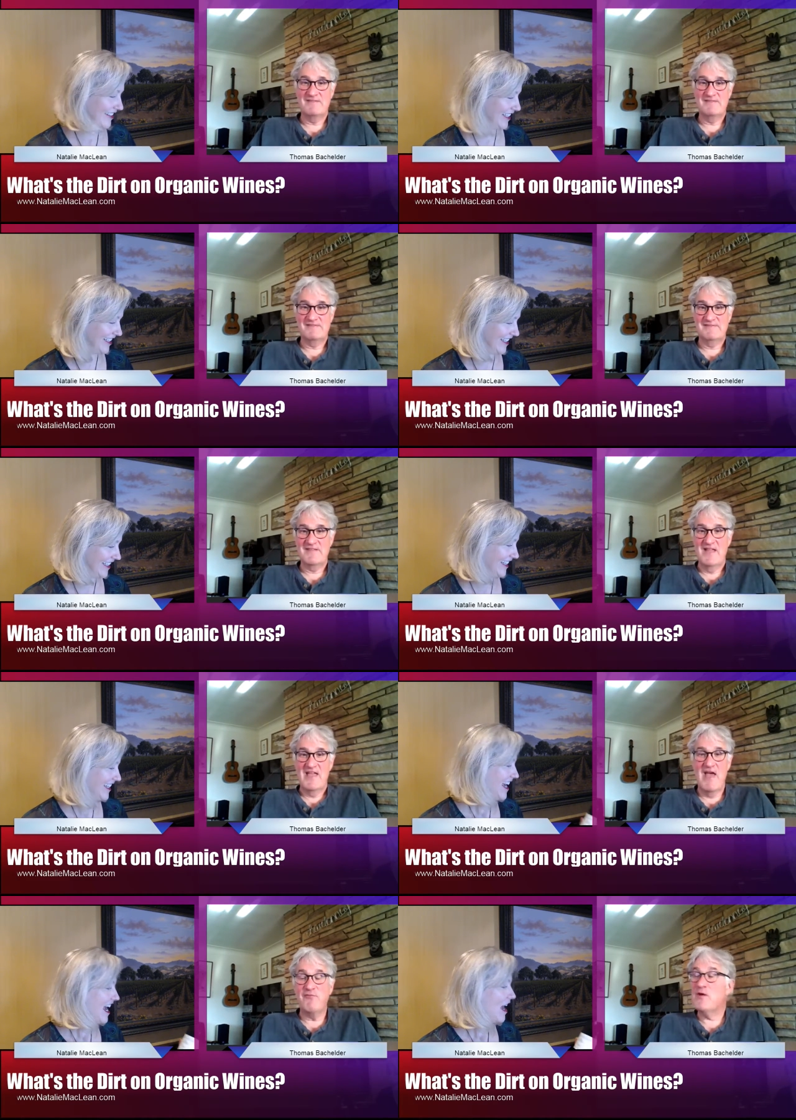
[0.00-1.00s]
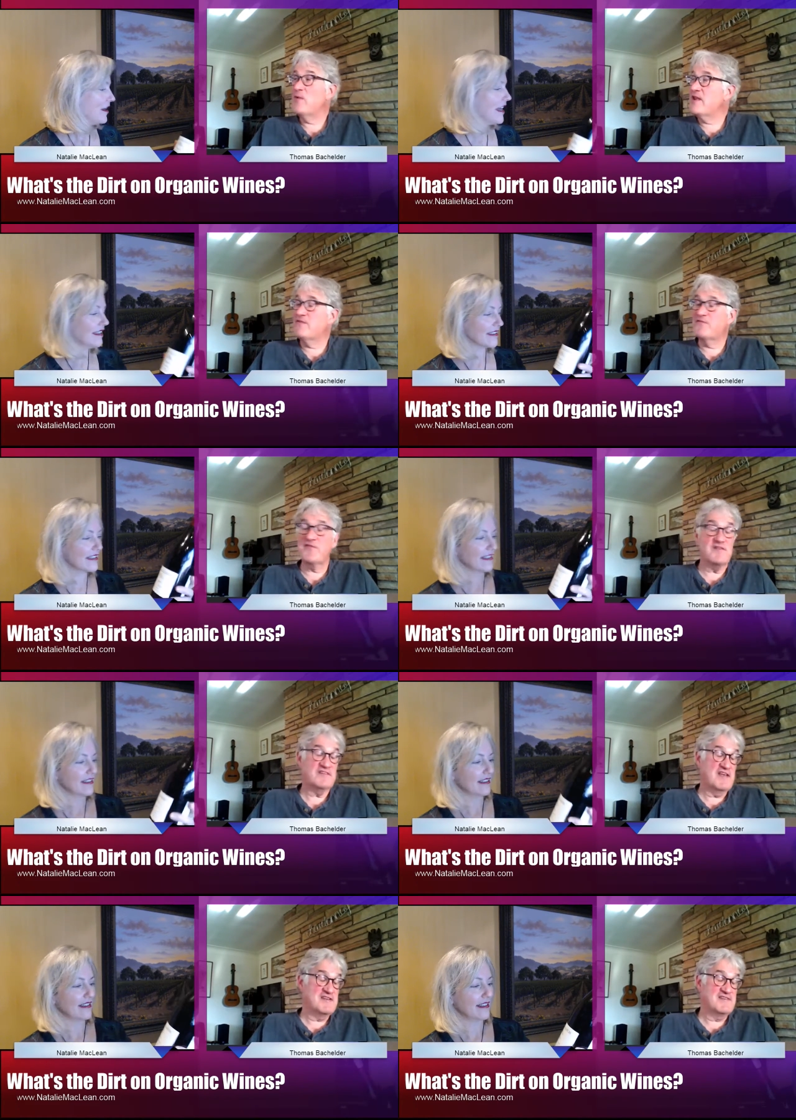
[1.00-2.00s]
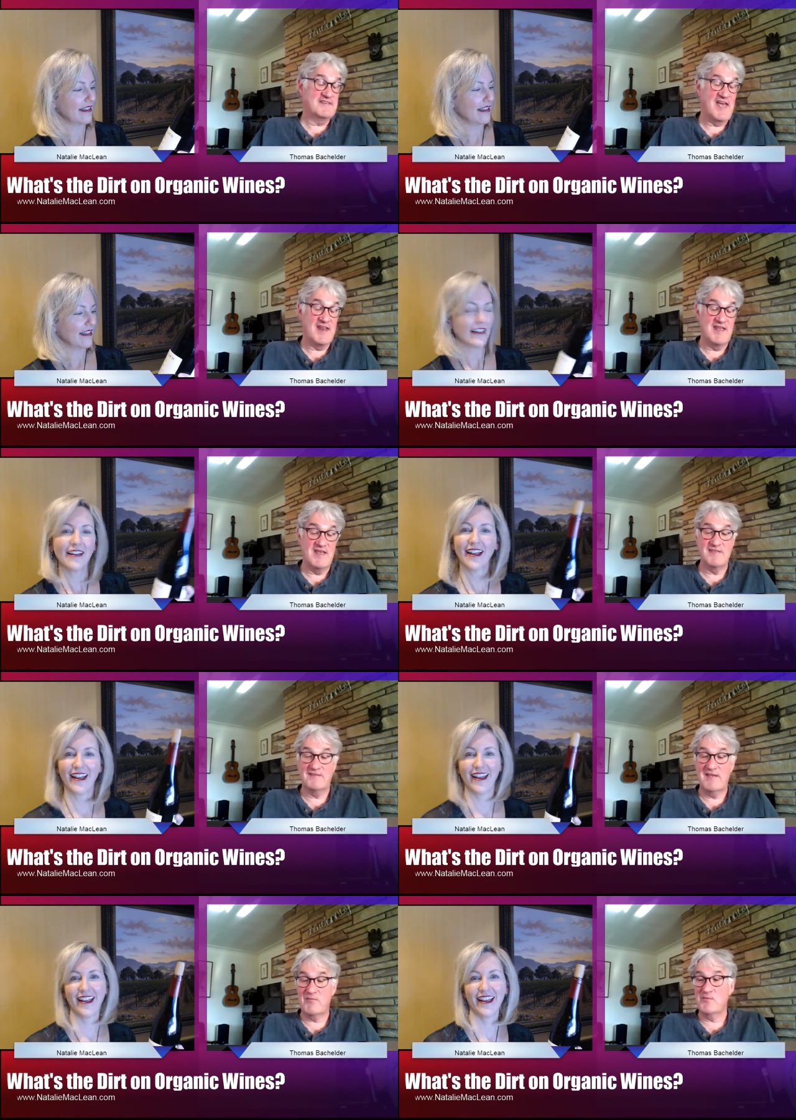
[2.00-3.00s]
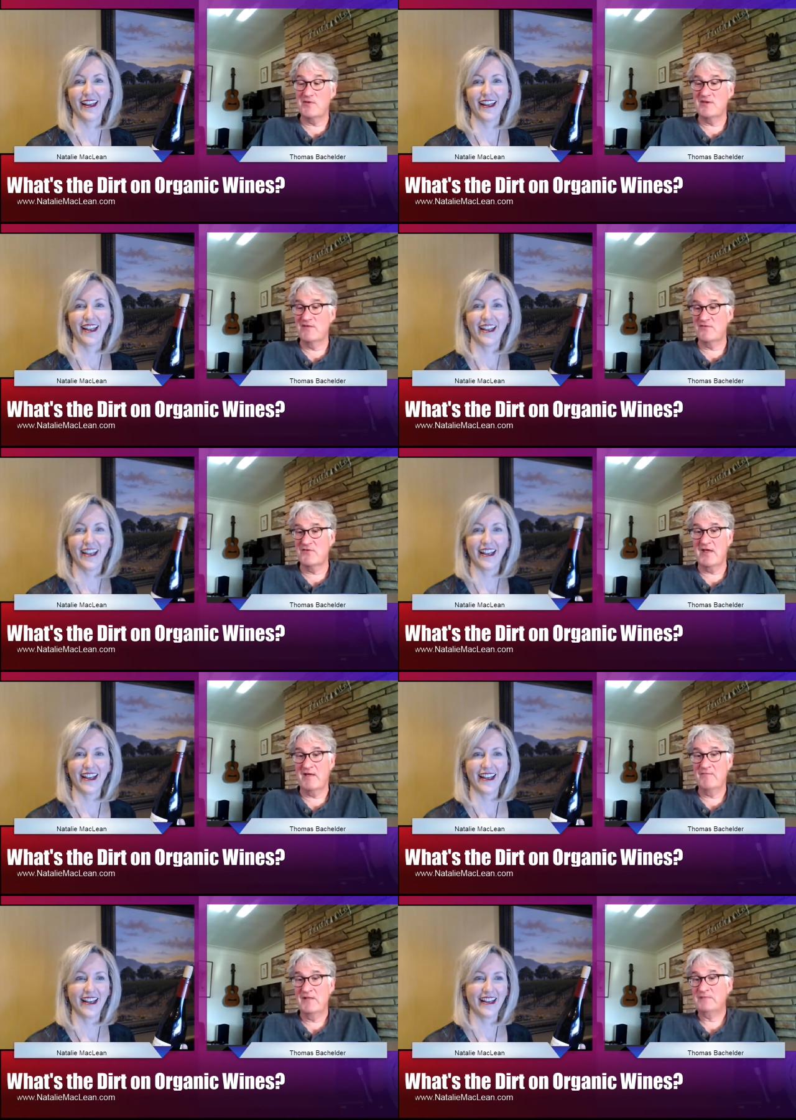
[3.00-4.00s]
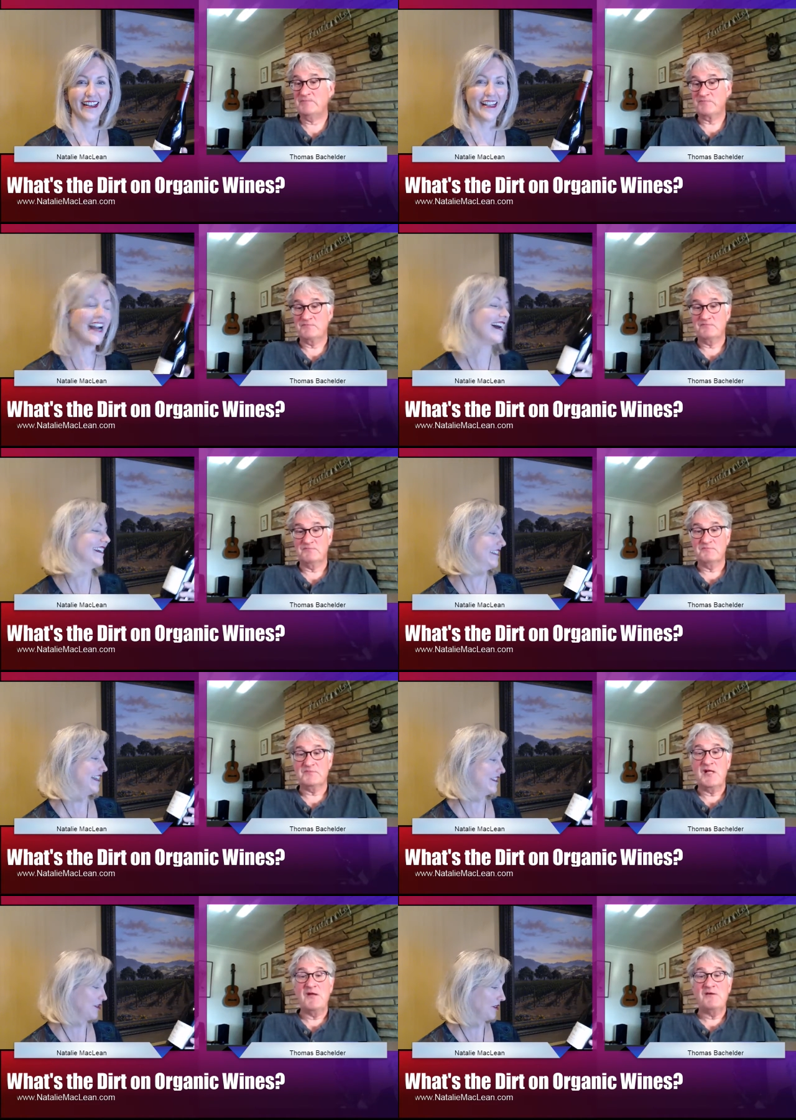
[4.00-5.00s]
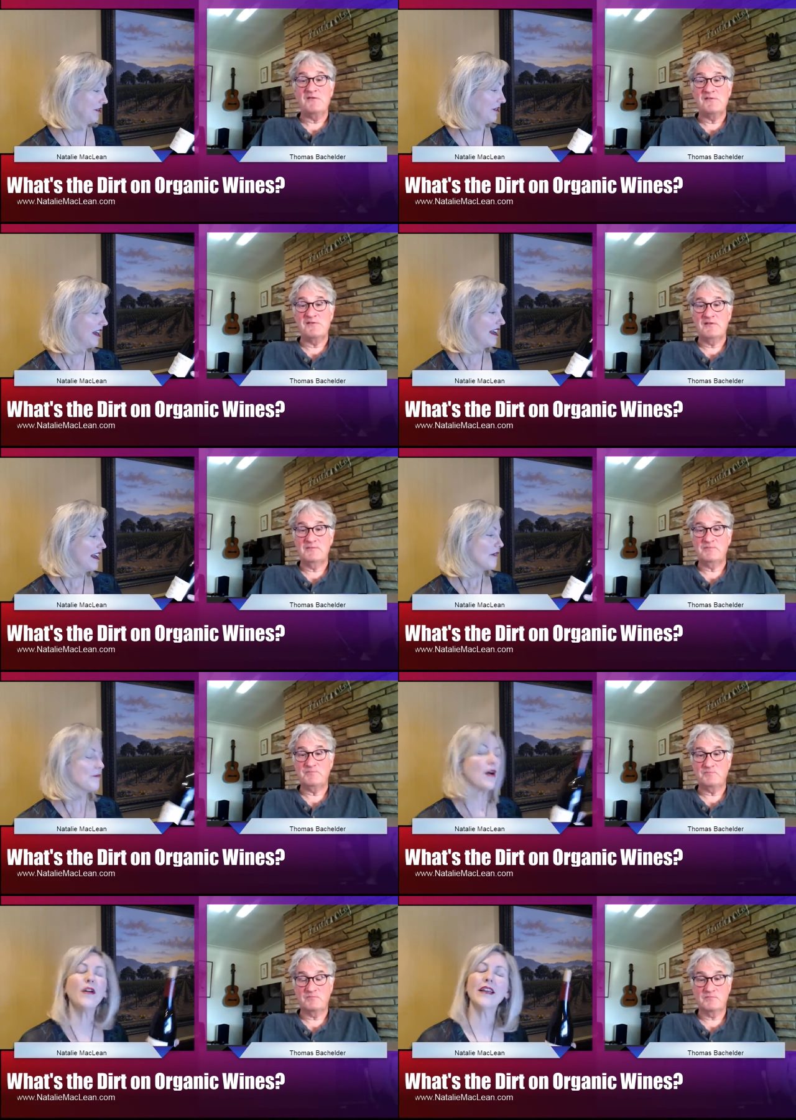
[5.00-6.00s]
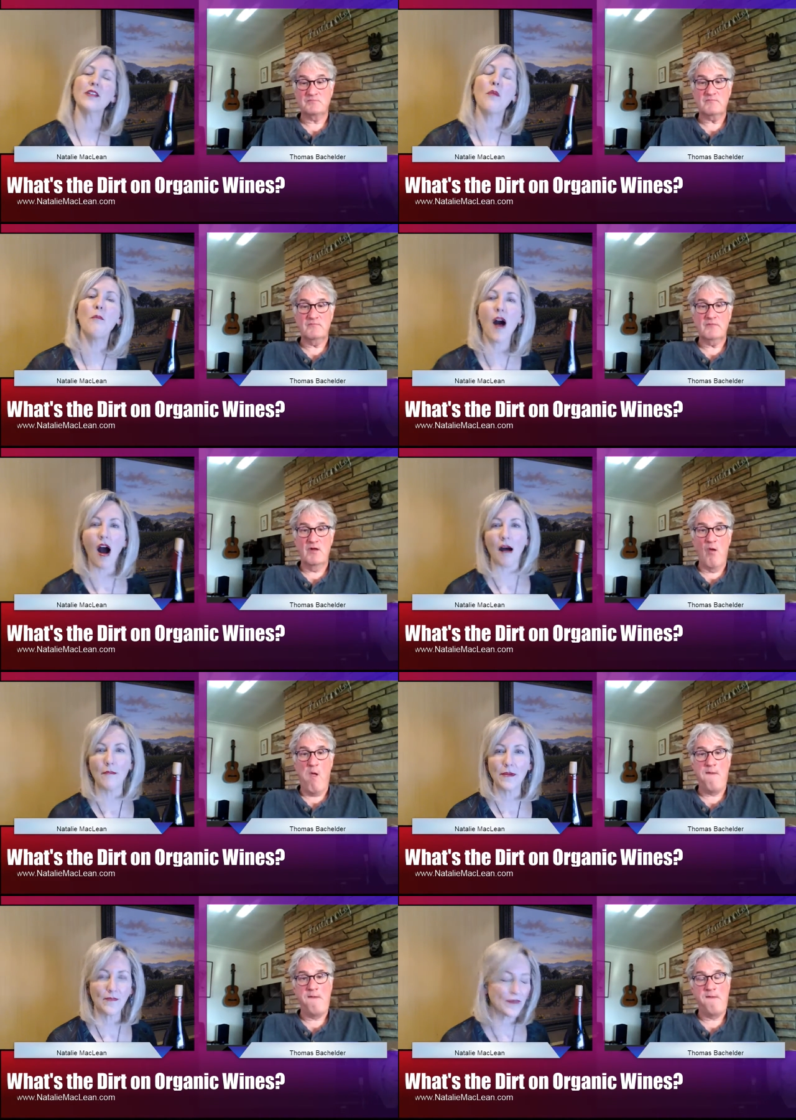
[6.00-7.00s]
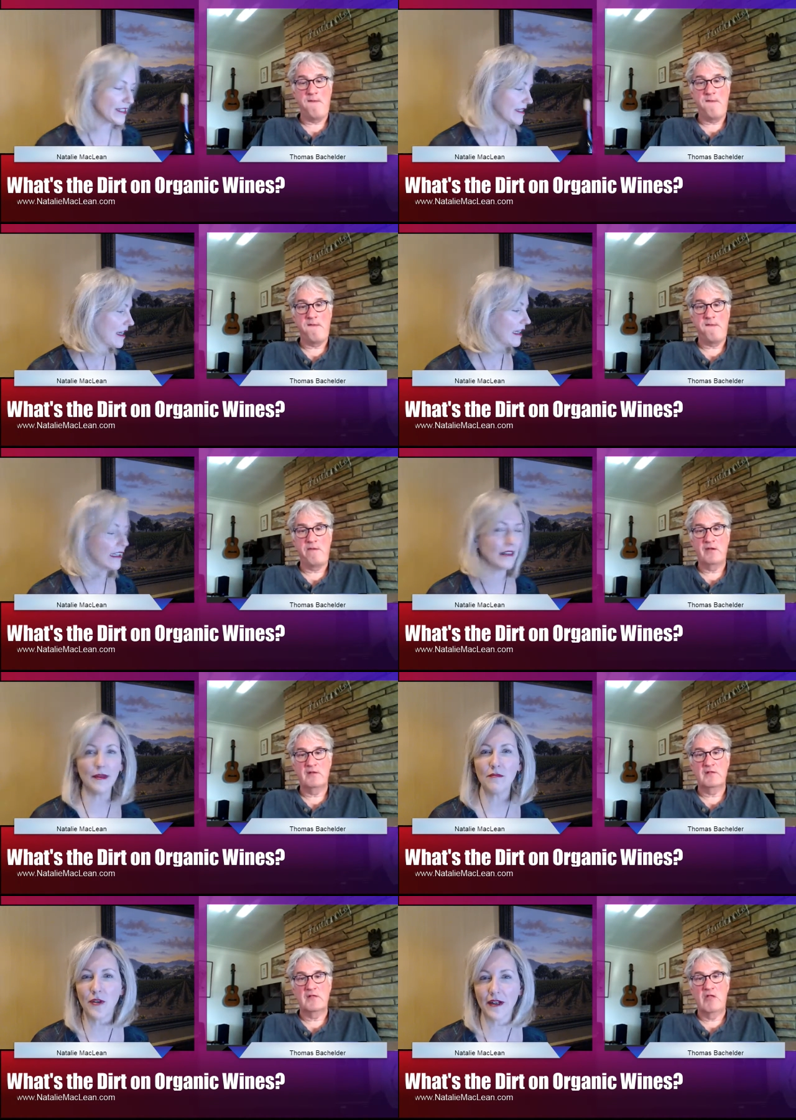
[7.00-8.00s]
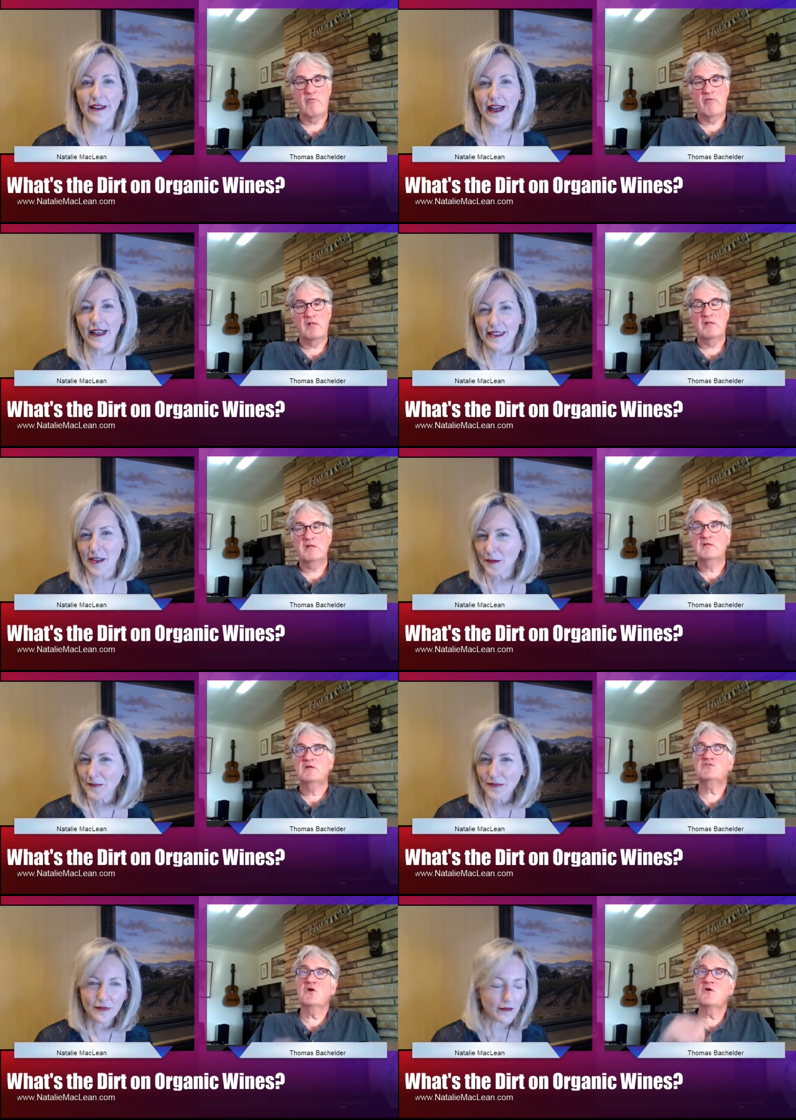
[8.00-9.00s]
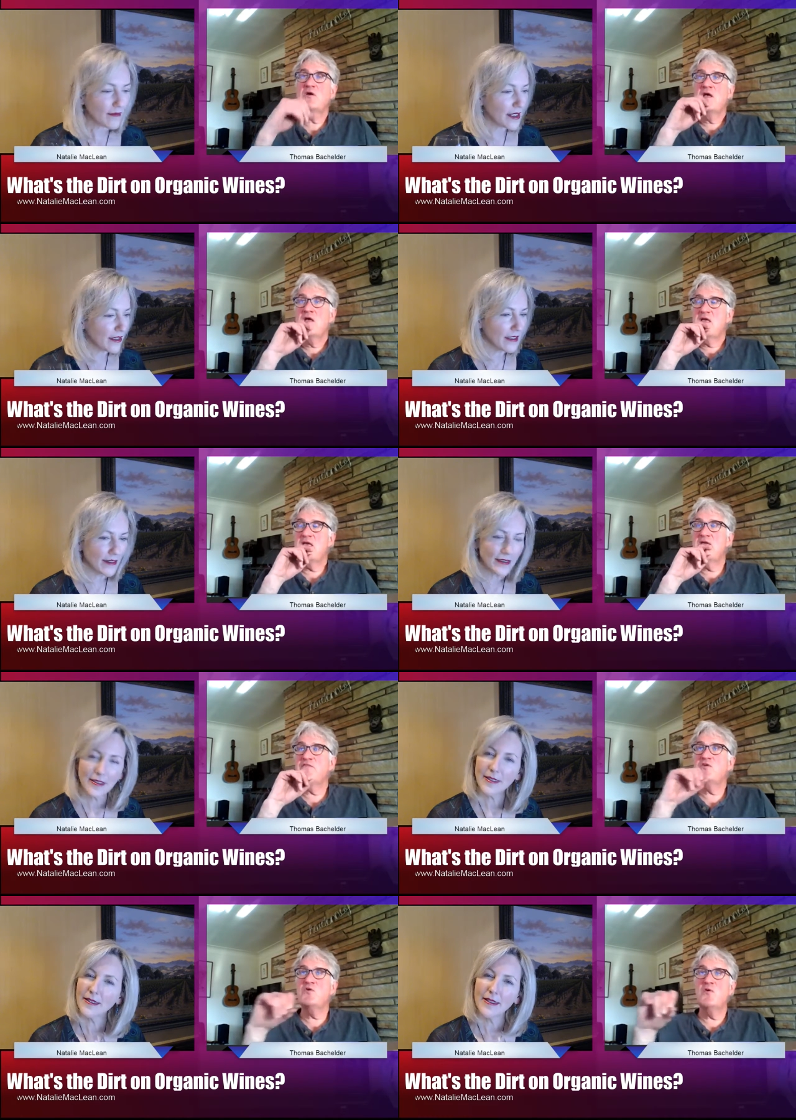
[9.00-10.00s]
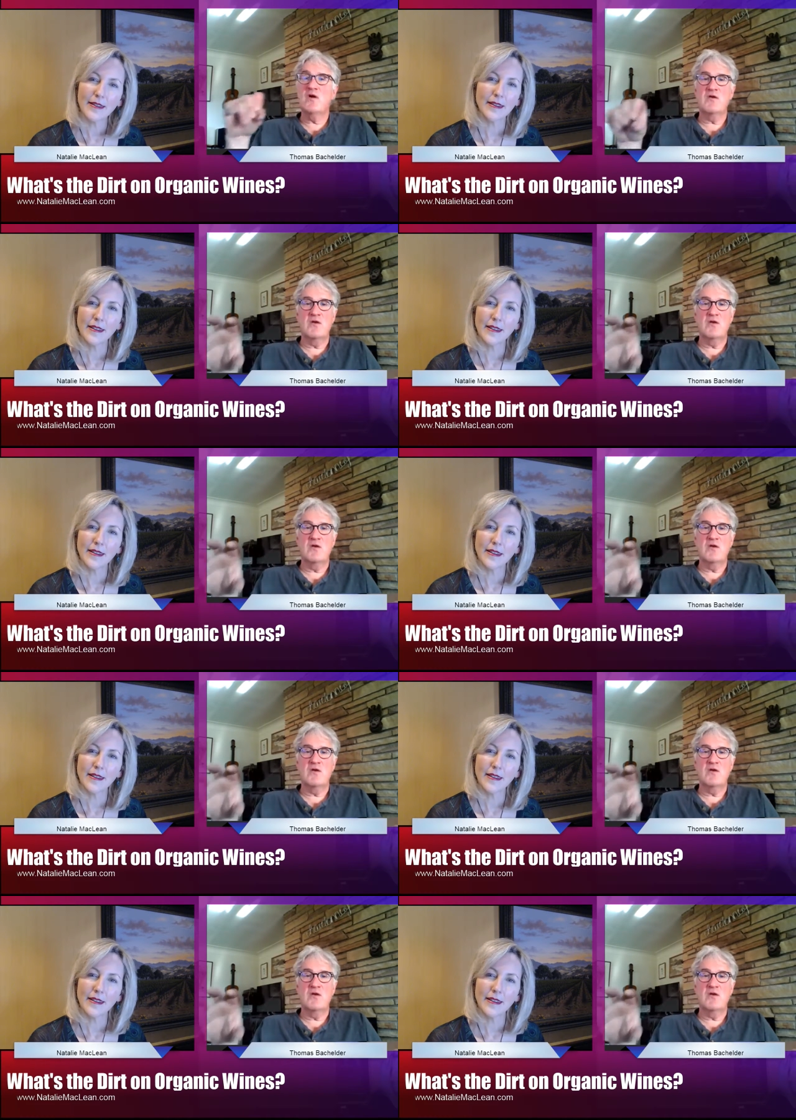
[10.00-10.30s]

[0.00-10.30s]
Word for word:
Speaker 1: if yes. we waited for the sun to set in the summer, we would never drink.
Speaker 2: That's true. But okay, so pop. Just a little bit more on that. So
Speaker 1: So if you